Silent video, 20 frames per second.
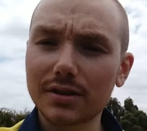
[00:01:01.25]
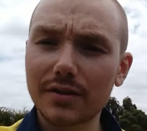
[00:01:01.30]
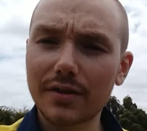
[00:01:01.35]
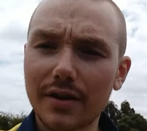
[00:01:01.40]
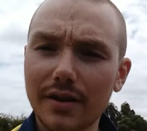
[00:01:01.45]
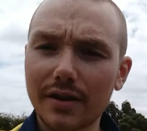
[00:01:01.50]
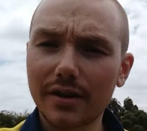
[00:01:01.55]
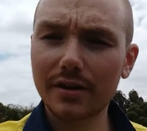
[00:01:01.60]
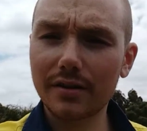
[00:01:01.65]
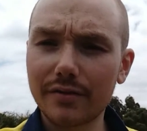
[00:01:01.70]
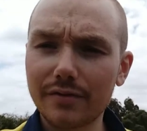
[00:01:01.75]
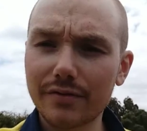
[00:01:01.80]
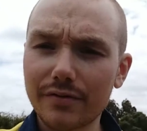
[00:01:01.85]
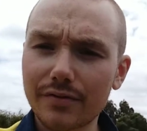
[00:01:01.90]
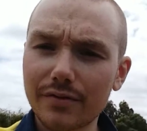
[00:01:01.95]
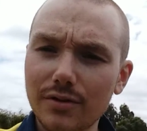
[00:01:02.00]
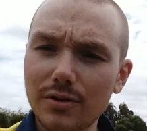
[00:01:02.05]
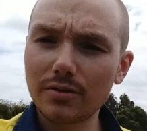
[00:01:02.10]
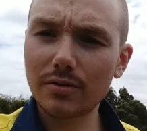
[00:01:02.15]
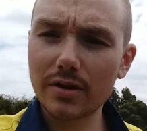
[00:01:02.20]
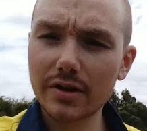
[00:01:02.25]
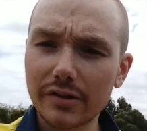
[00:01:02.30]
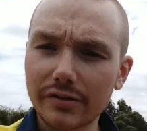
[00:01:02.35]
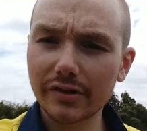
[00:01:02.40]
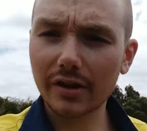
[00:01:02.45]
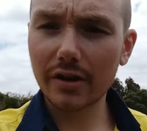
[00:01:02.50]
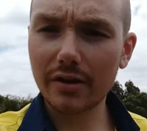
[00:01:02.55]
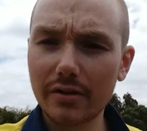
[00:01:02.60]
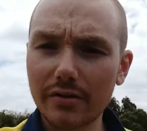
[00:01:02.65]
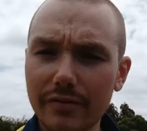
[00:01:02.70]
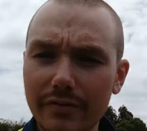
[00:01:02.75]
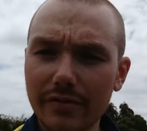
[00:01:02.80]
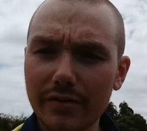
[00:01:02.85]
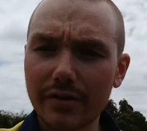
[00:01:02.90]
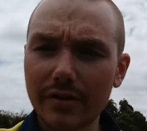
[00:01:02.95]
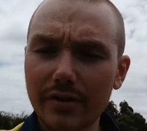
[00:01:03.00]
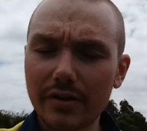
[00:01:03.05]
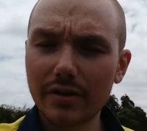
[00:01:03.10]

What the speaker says: And then I have New Year's Day off.